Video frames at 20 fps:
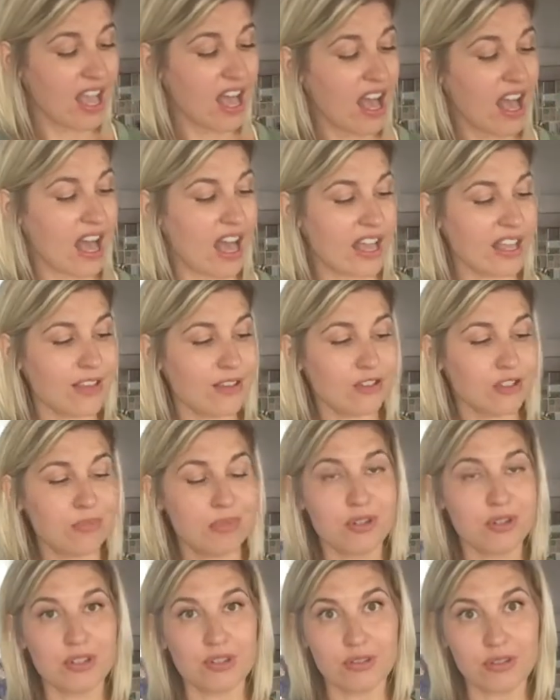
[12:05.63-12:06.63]
I use
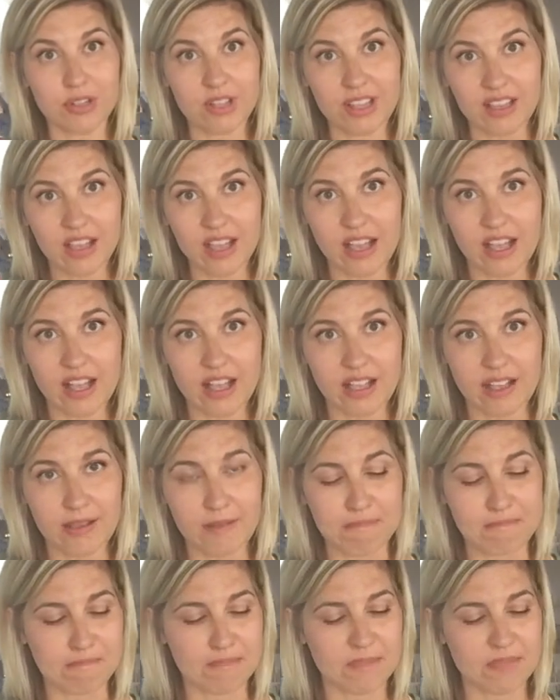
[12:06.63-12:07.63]
Pertoli
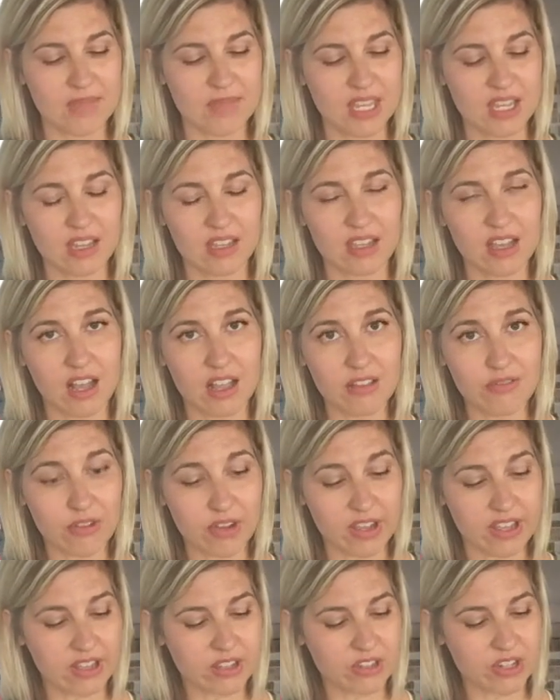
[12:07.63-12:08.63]
olive
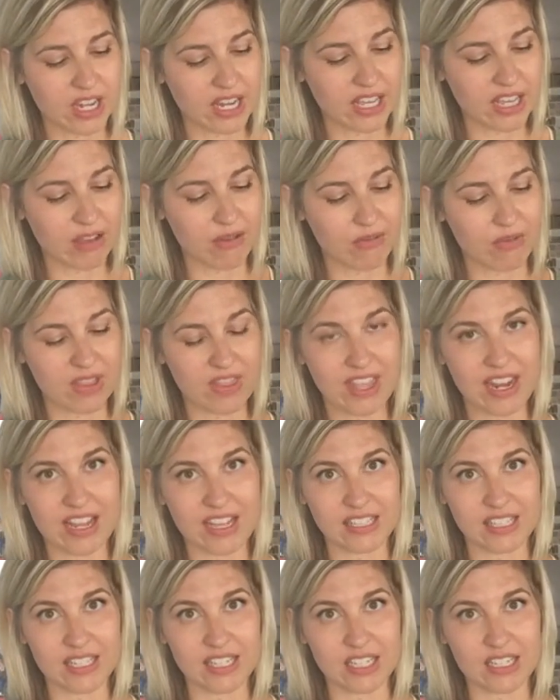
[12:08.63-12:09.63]
oil. Try to get one that
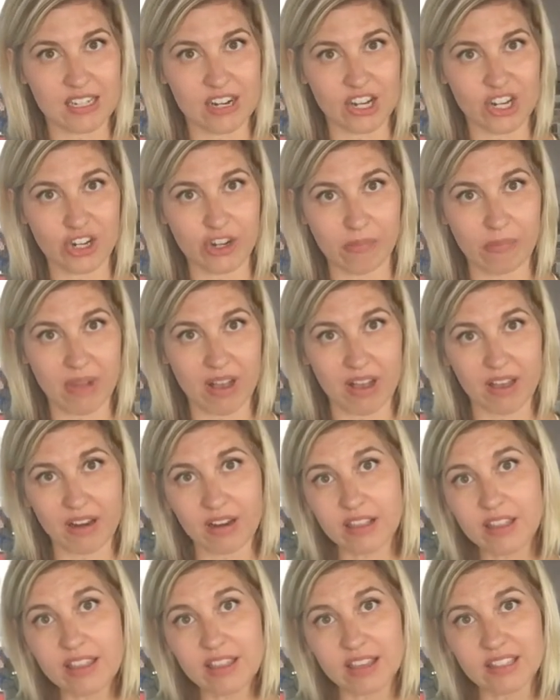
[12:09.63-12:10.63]
has a darker
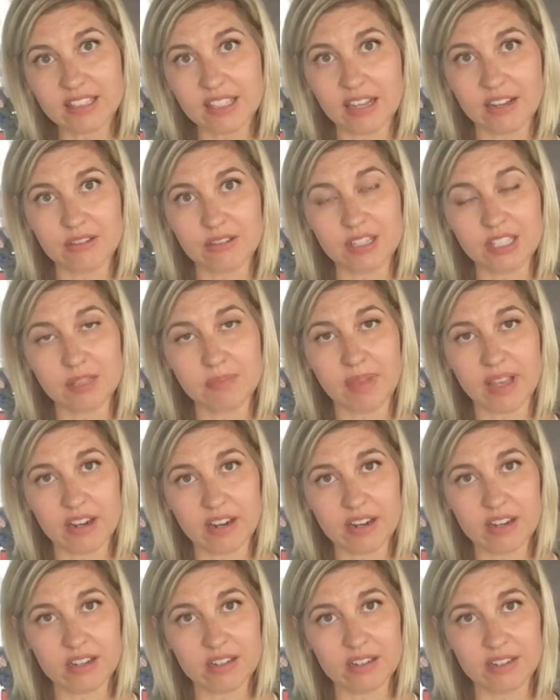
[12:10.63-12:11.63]
bottle. That's always better
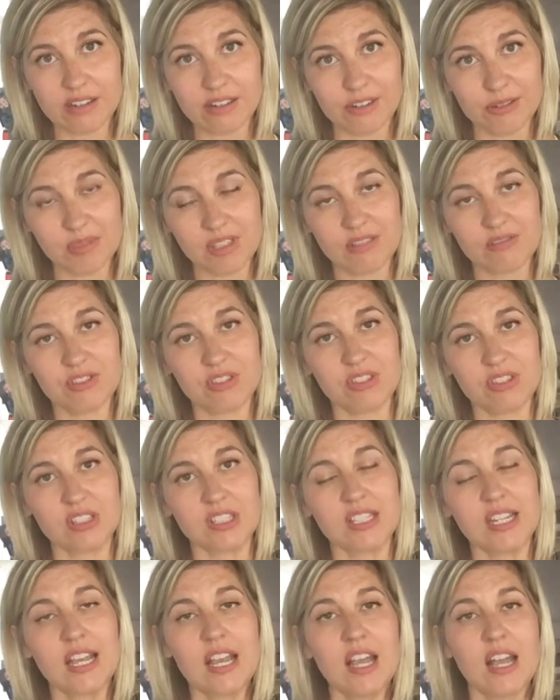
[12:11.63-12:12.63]
in terms of
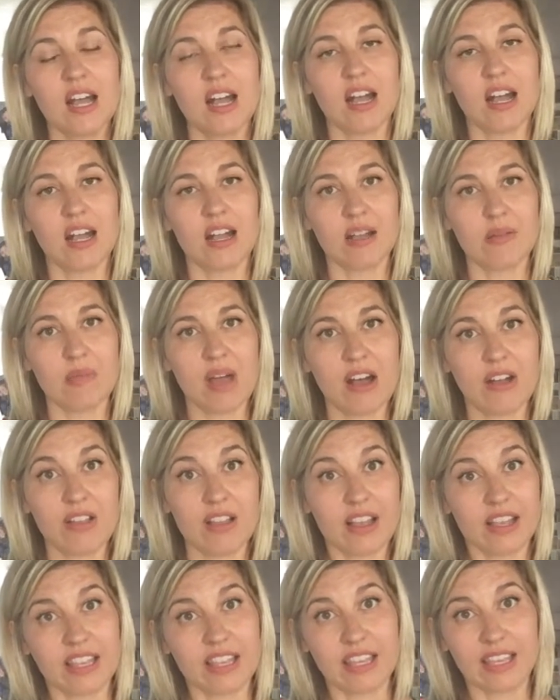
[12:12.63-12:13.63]
just how
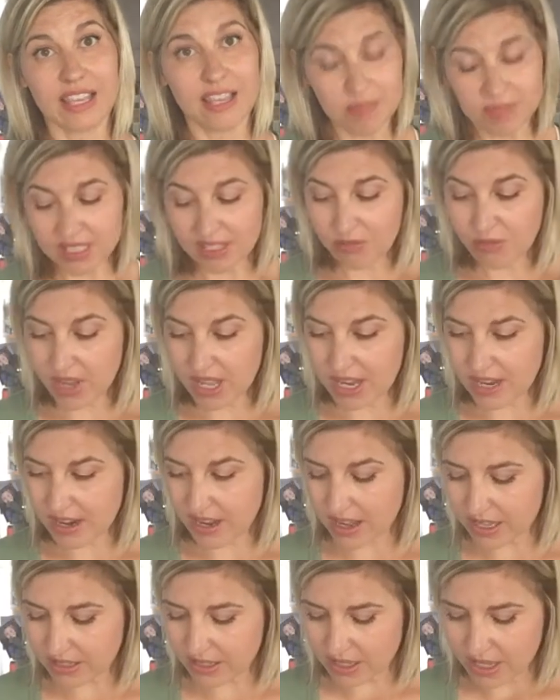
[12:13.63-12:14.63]
long it keeps and
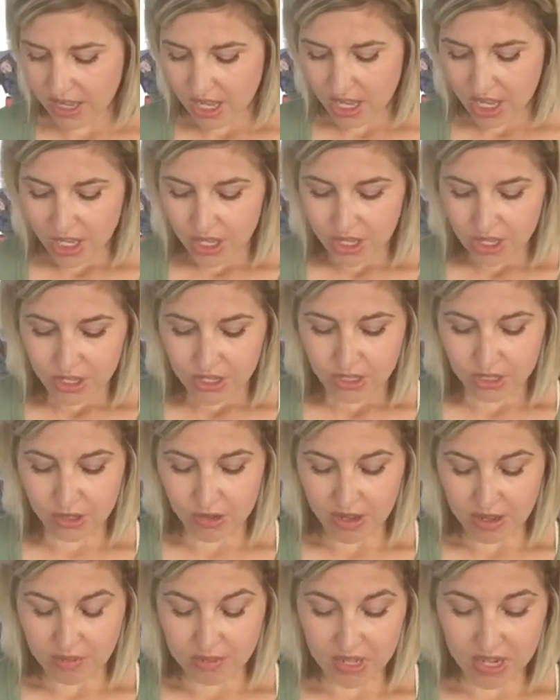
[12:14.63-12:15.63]
whatnot. So
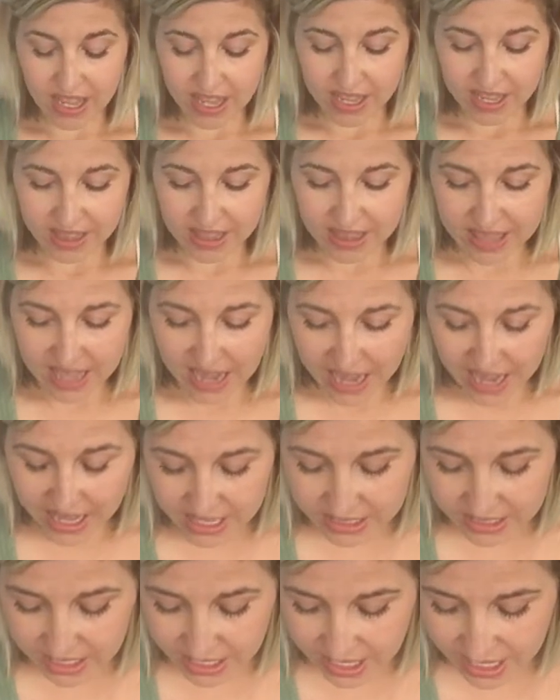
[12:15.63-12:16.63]
I'm gonna add
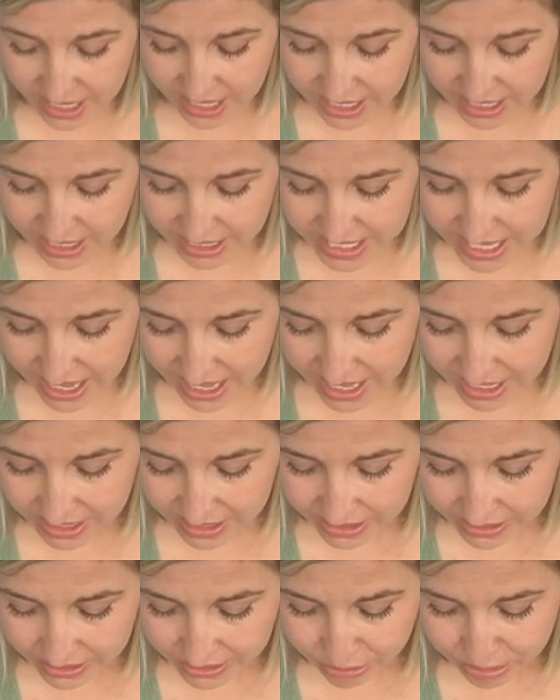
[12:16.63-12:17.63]
that. I need to add a
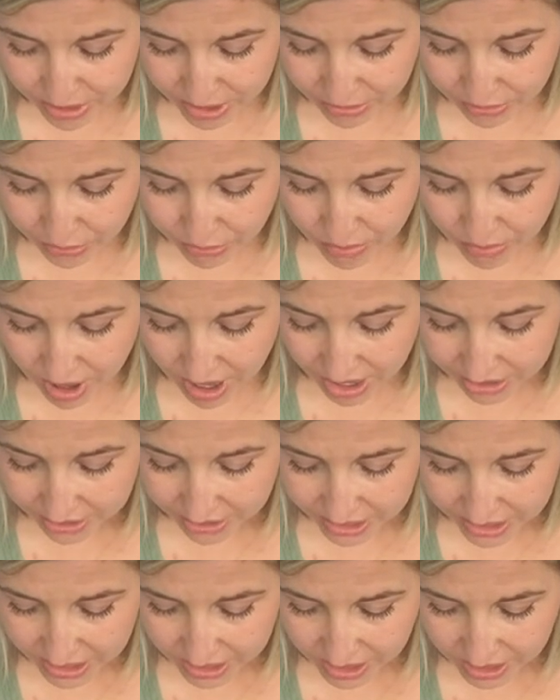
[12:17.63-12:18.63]
little bit of water
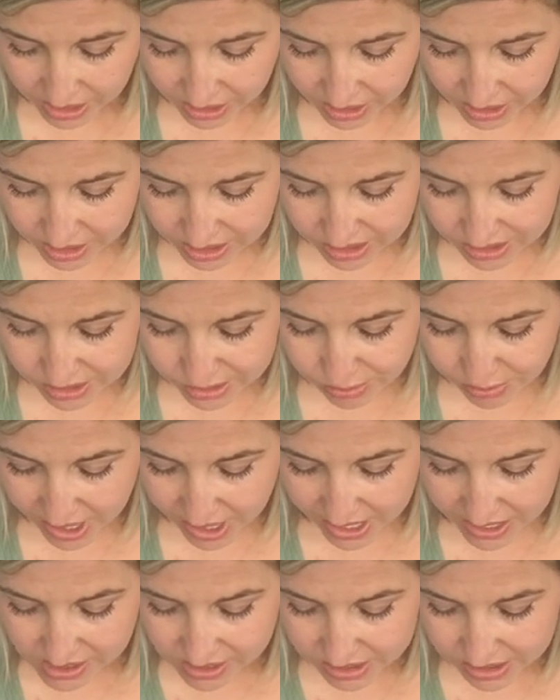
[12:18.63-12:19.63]
in here as well.